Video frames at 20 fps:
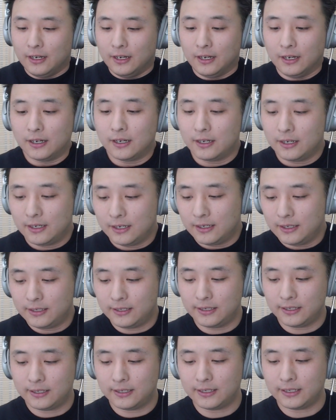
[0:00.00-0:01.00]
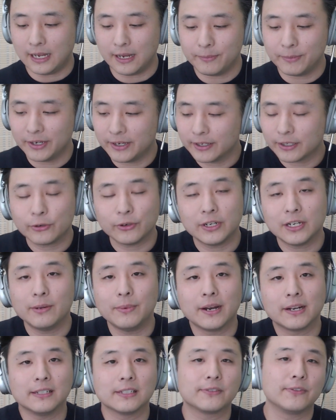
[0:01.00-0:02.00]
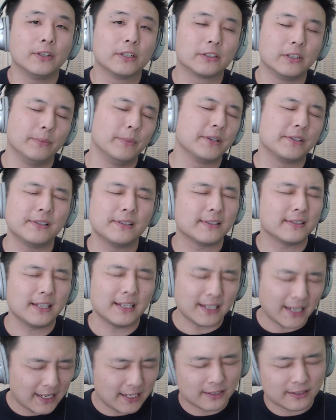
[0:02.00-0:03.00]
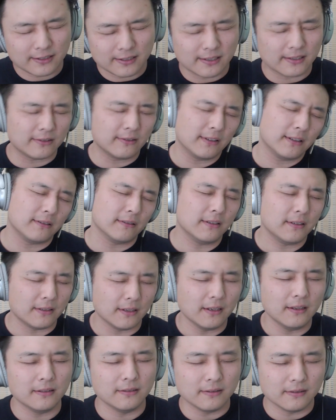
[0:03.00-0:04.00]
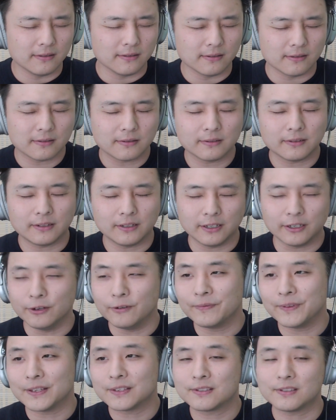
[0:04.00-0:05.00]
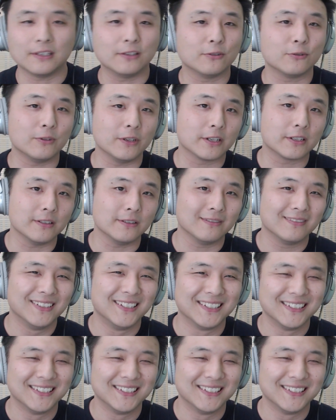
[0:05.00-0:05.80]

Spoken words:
Uh, I'm a Korean American that followed Korean business in the late 80s, early 2010s. There you go. That's the introduction.